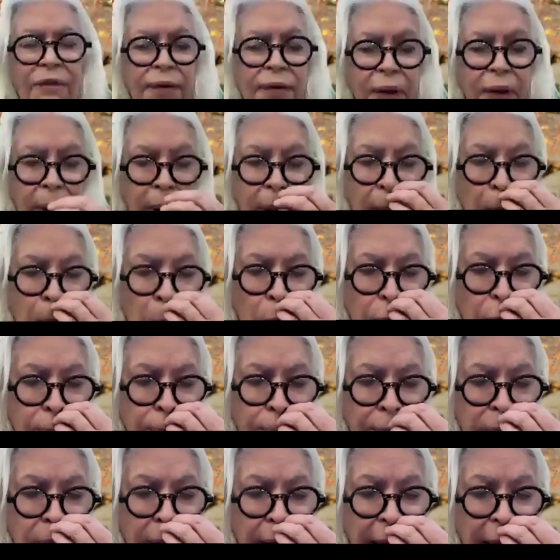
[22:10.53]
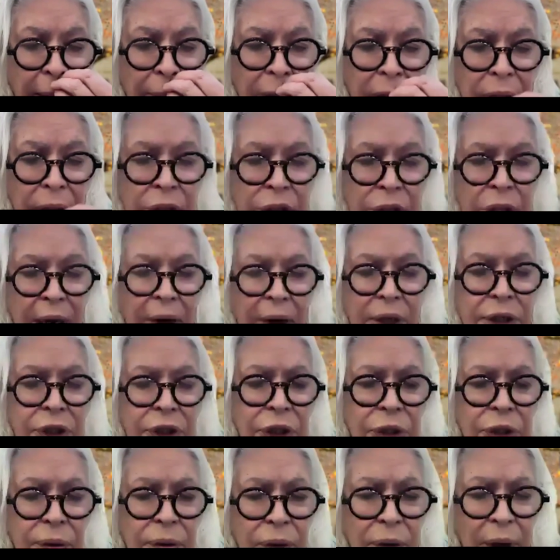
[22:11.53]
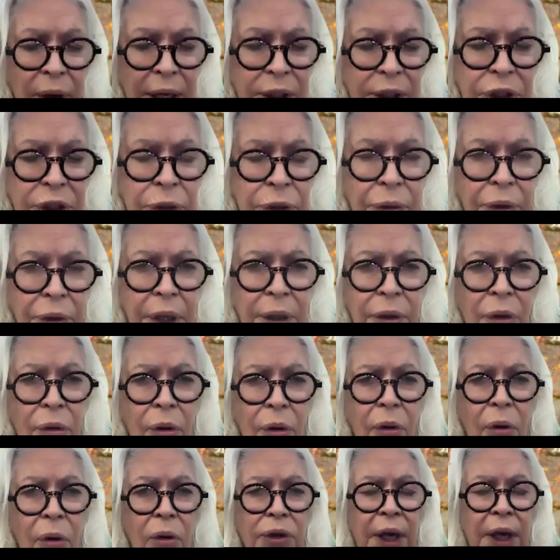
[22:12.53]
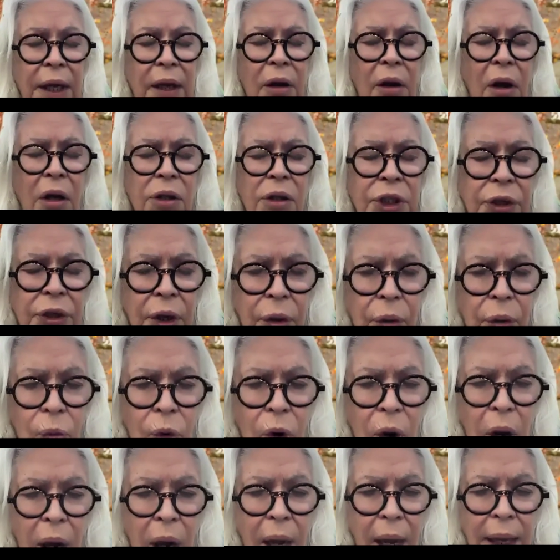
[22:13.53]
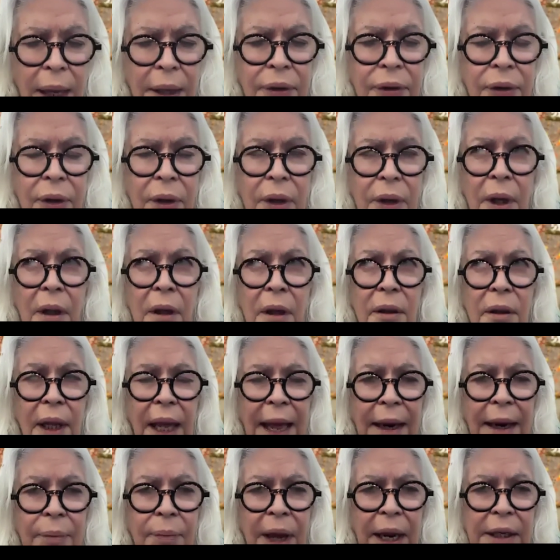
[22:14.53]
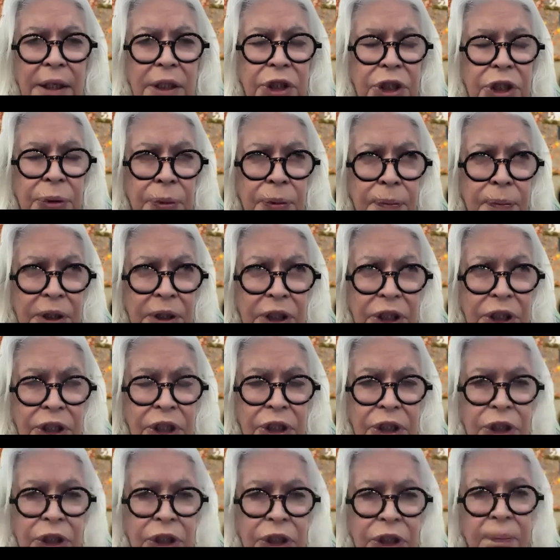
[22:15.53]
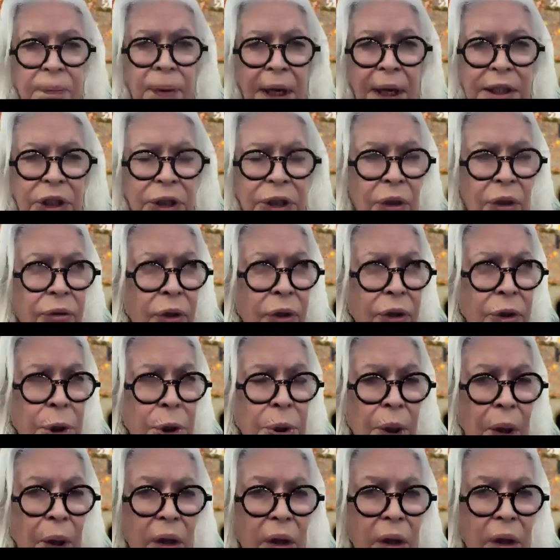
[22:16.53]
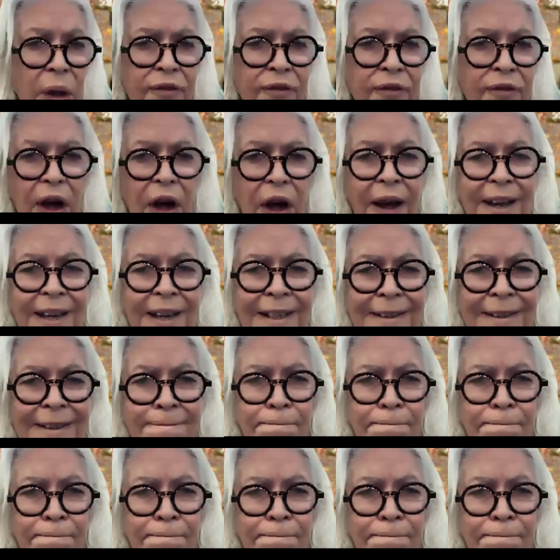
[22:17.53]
what Bill Gamage, our great historian, called a continent-wide land management system based on controlling fire.